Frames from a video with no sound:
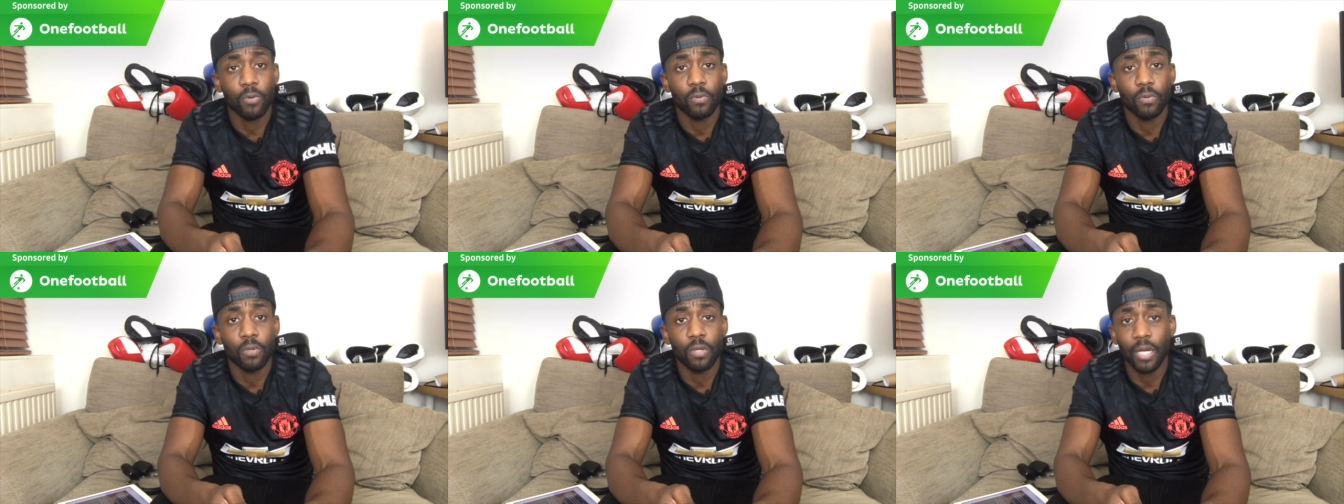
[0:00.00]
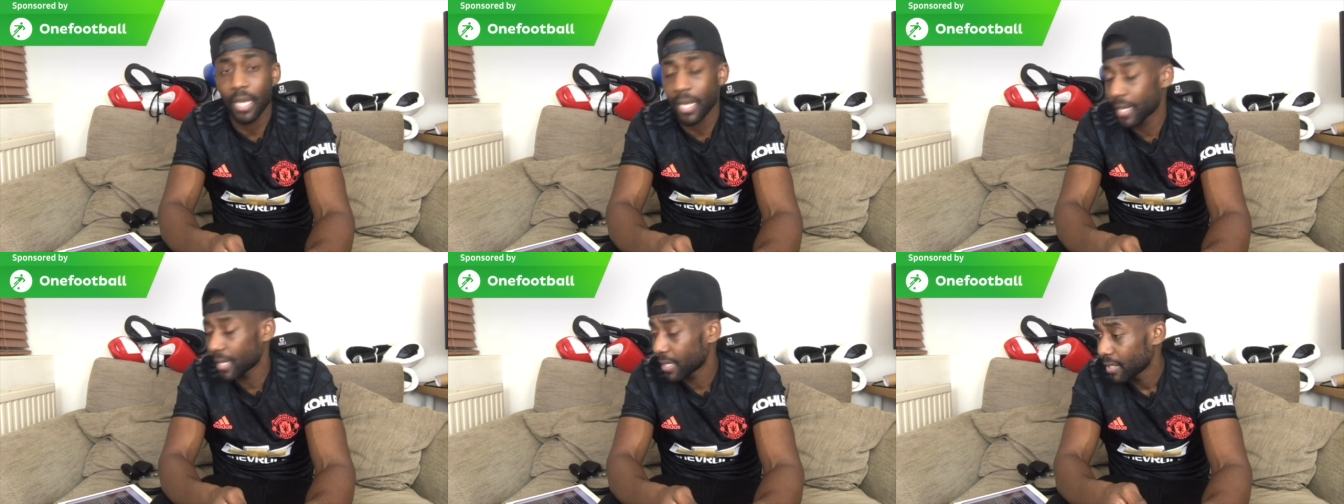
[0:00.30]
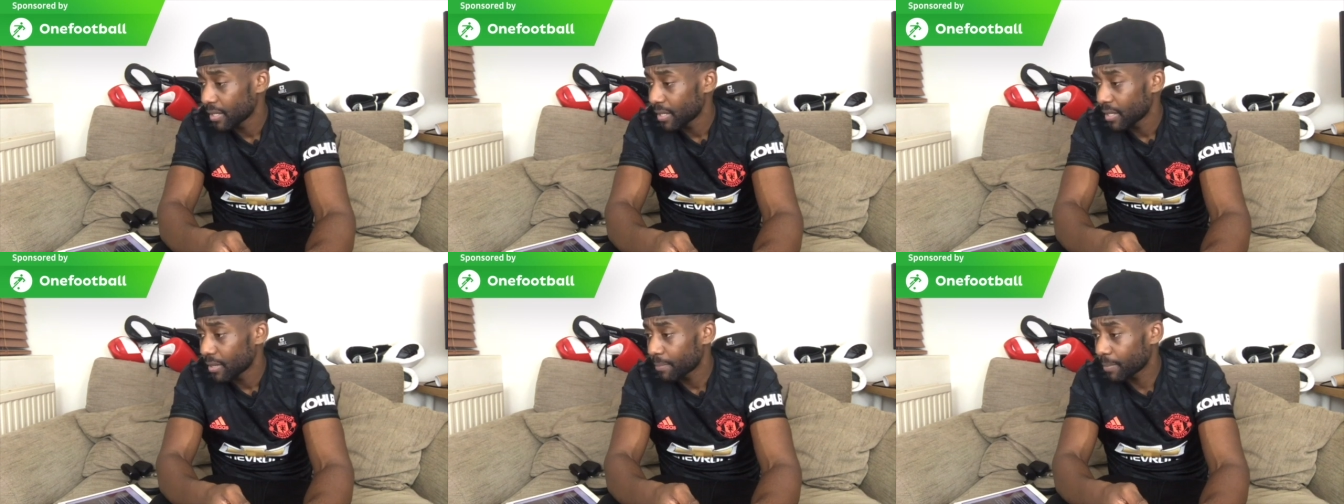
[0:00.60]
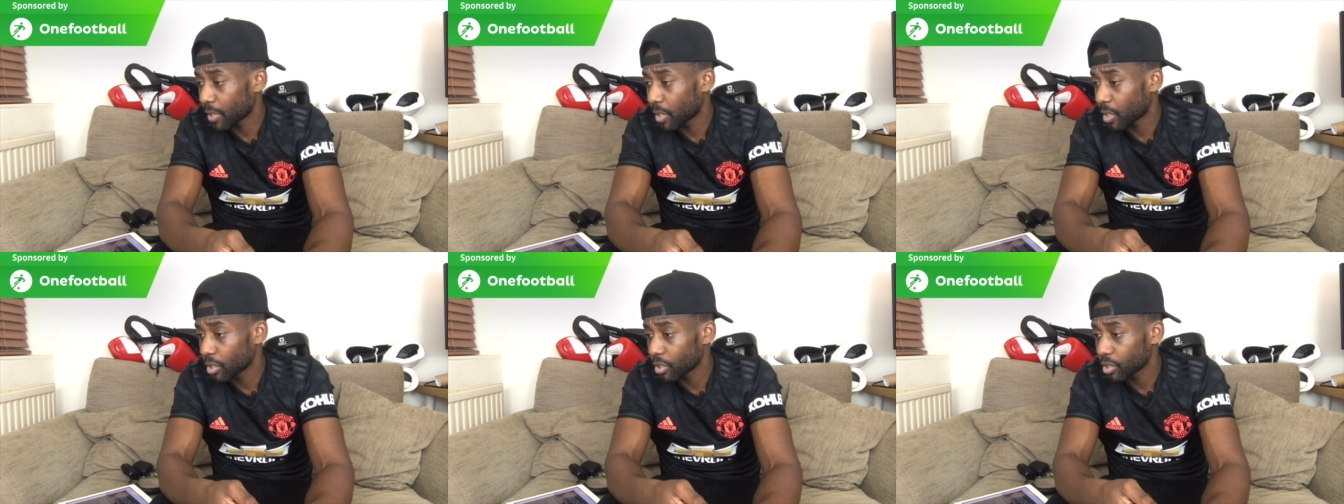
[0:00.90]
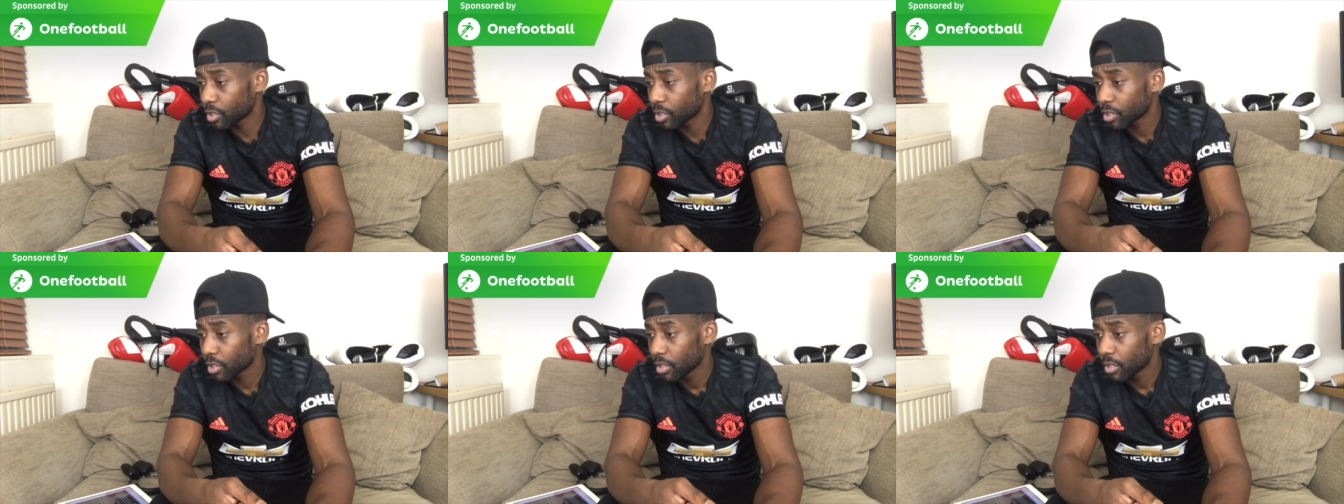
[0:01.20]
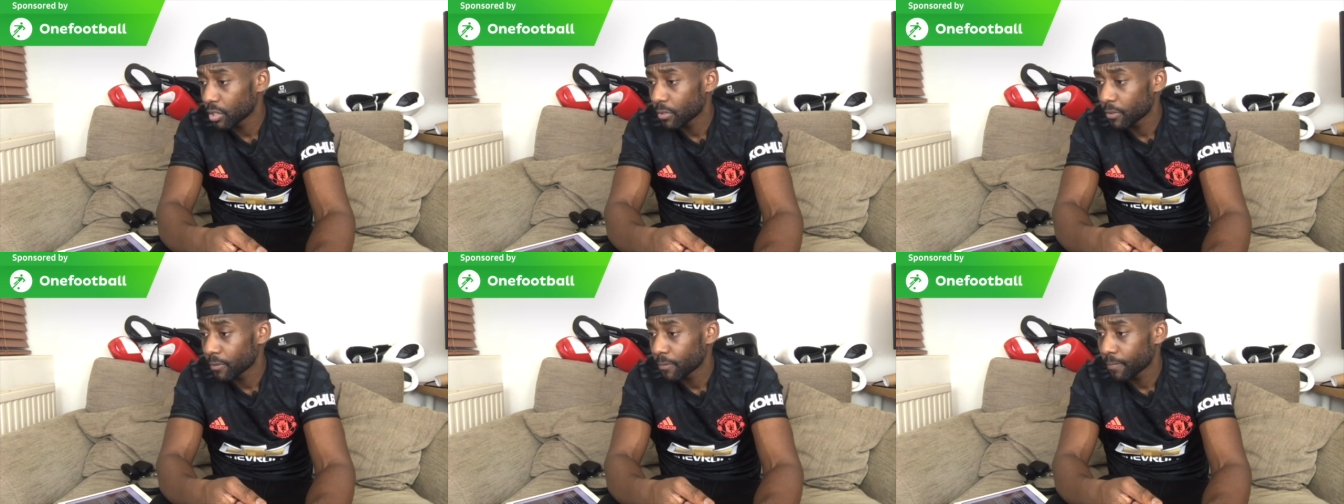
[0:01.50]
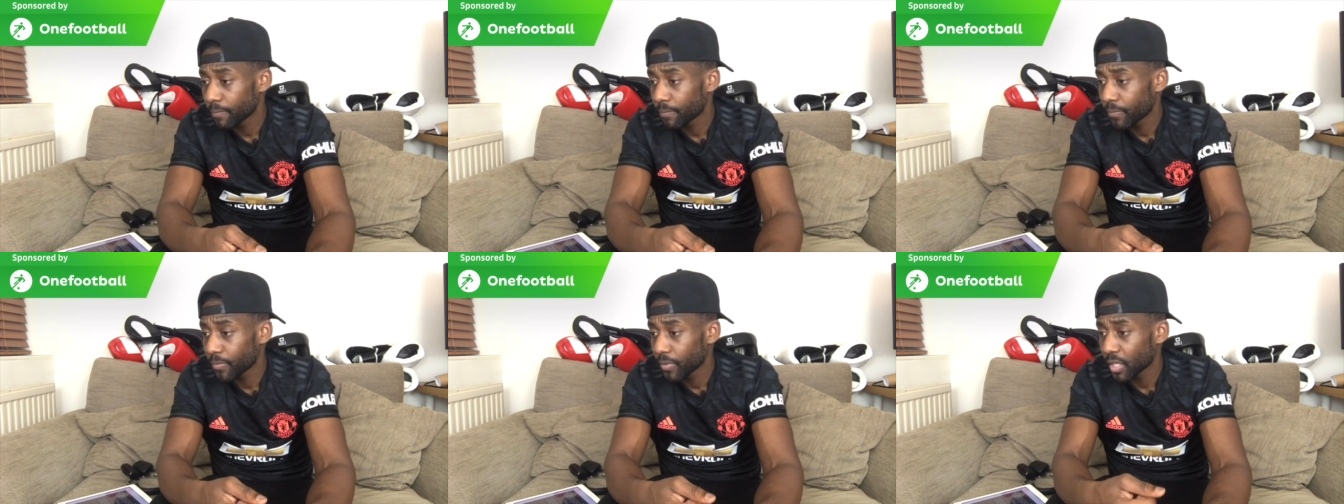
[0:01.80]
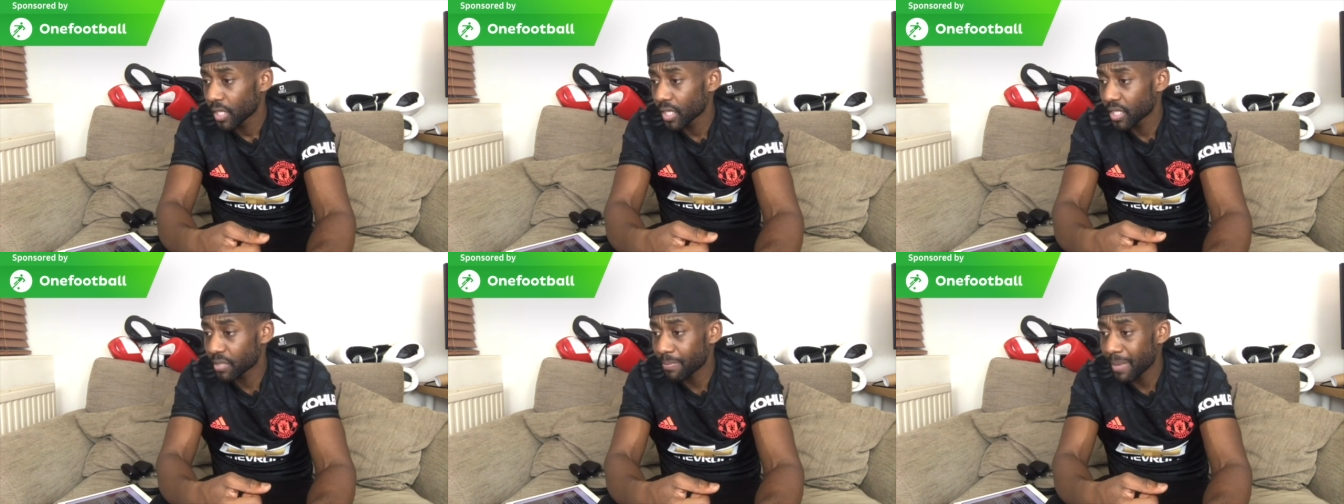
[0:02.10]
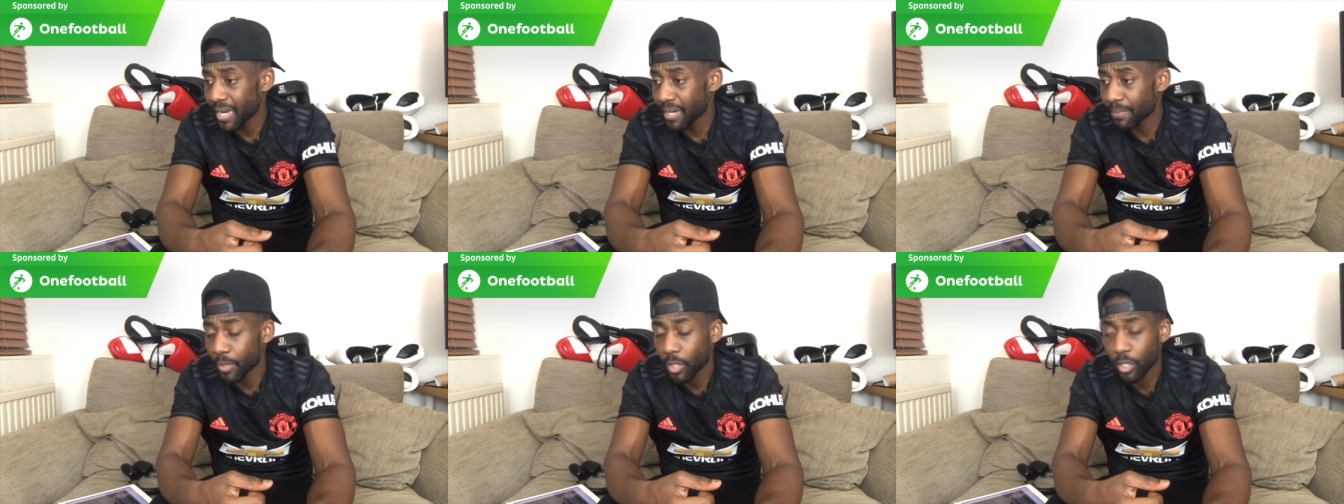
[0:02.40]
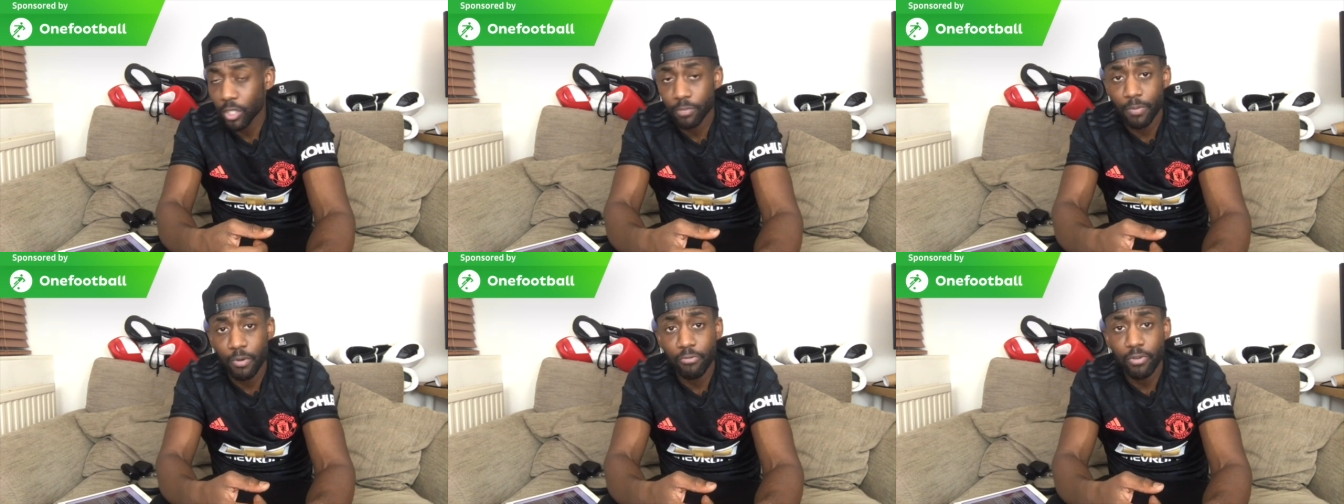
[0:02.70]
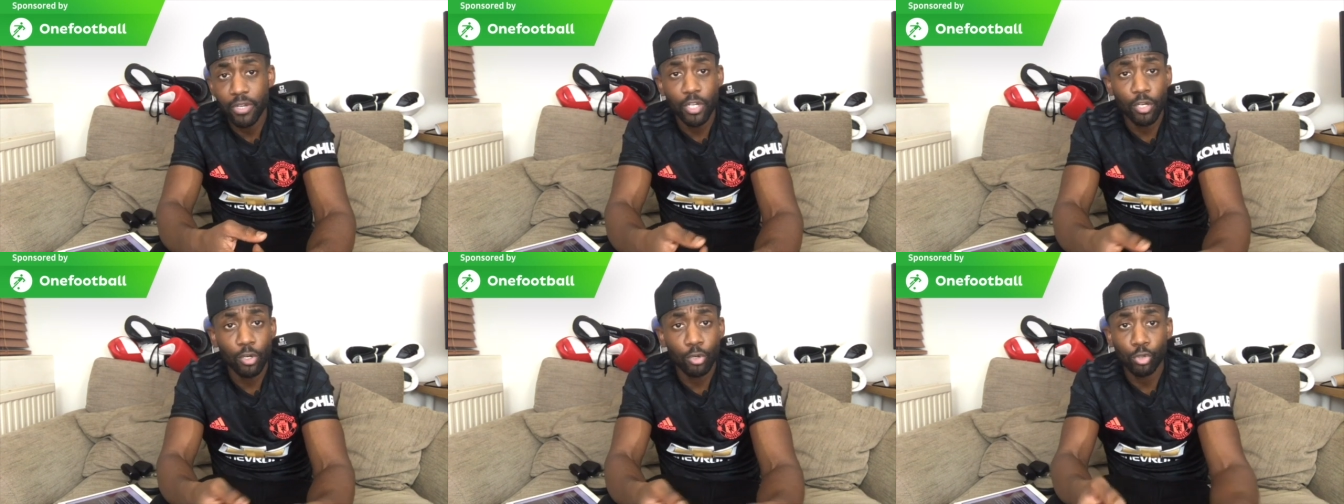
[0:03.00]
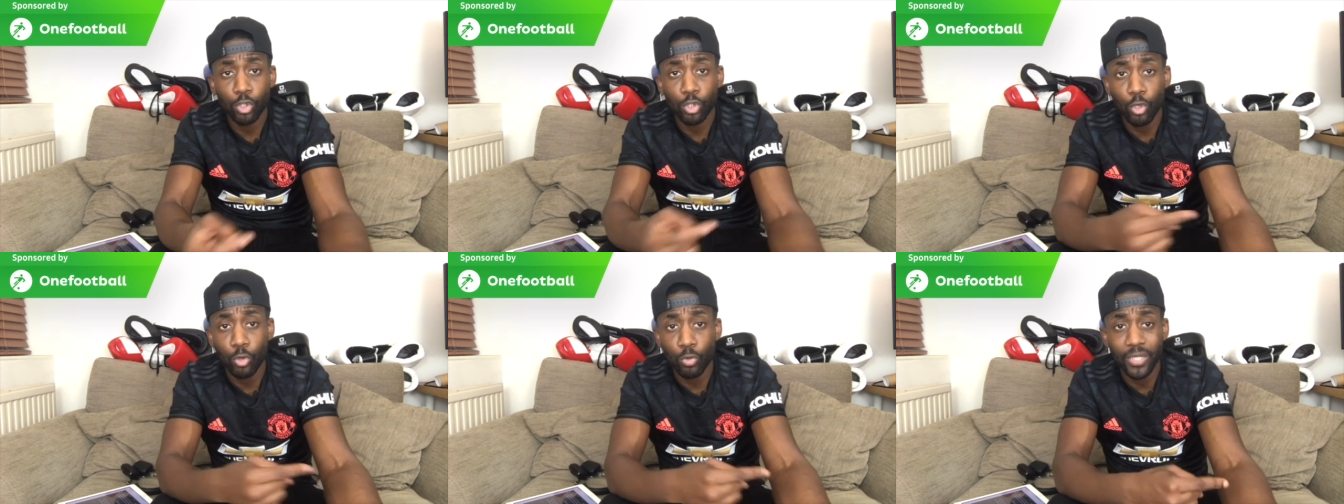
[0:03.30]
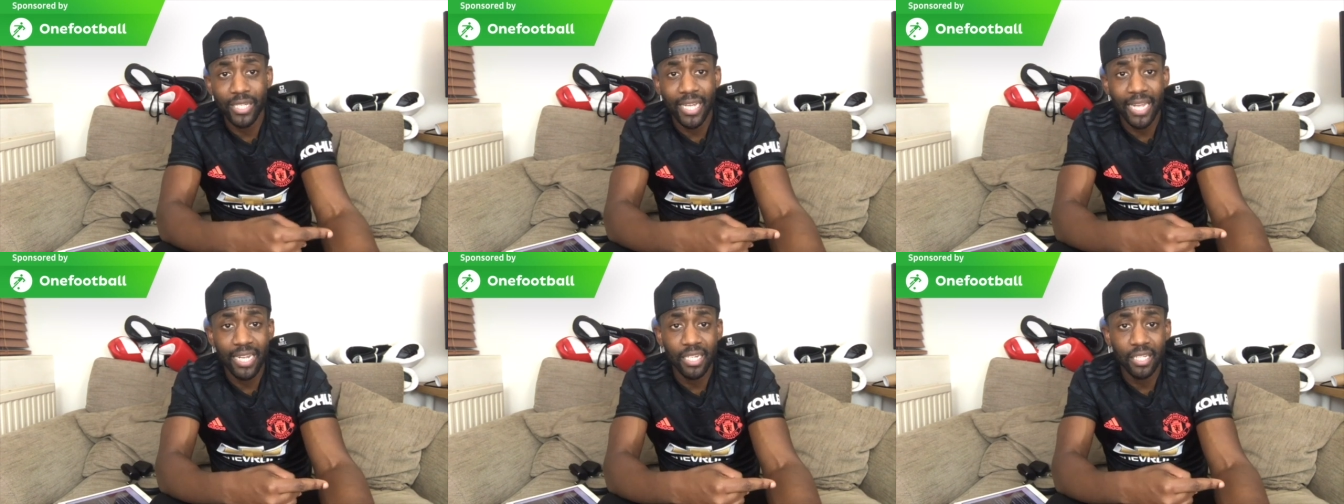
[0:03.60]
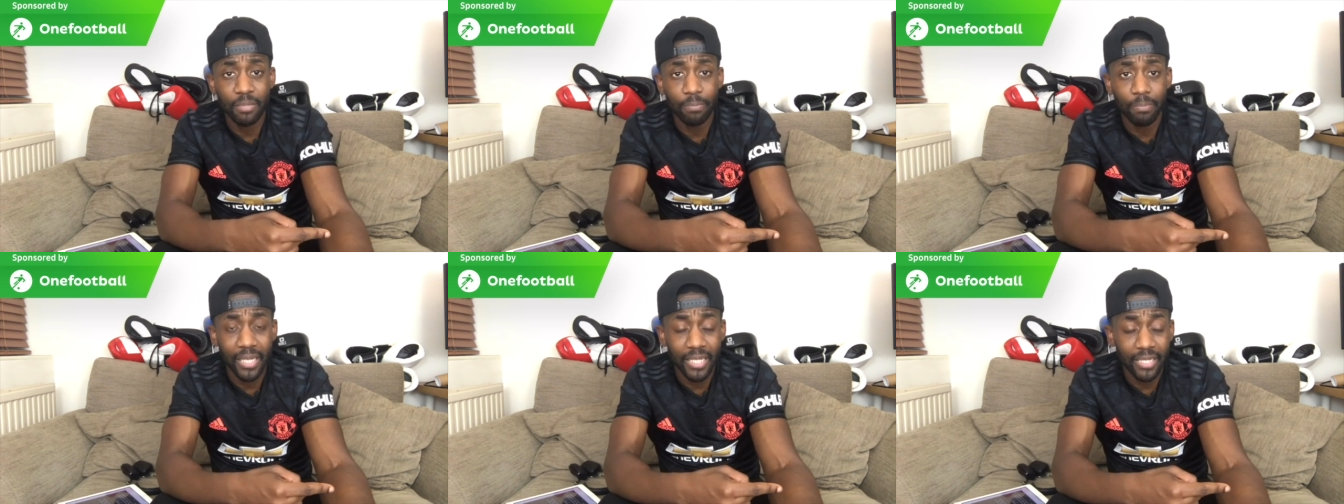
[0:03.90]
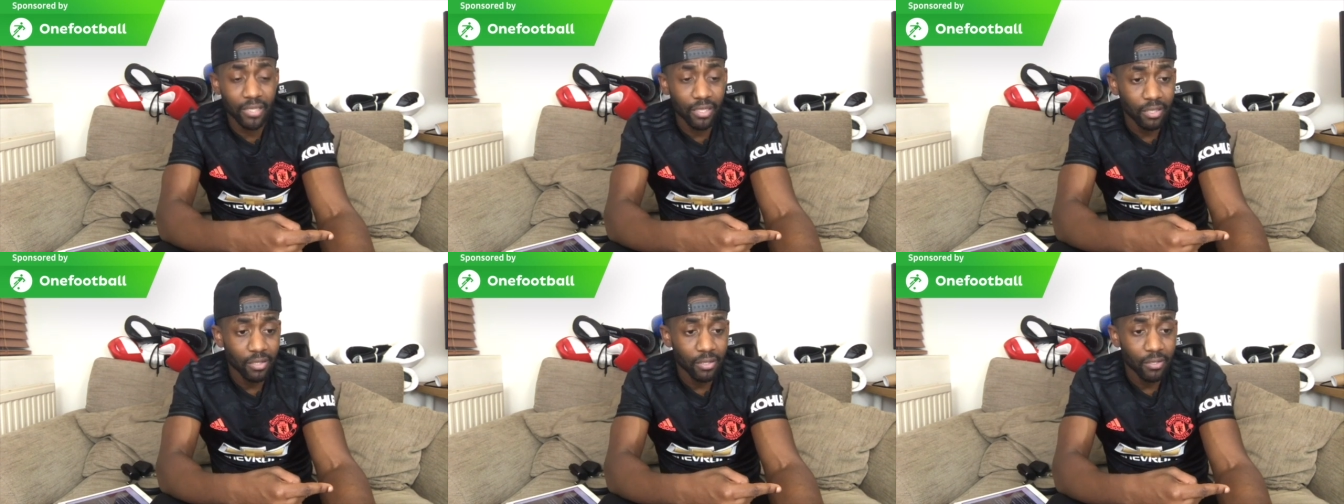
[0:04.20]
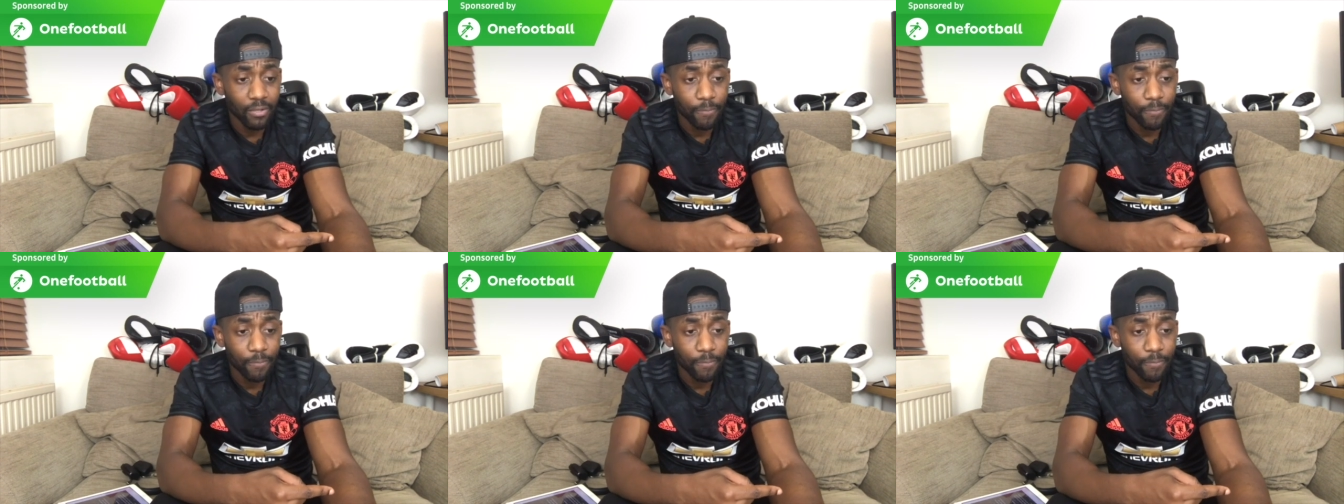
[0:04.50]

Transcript: Like because it's mad because Mourinho sold Daley Blind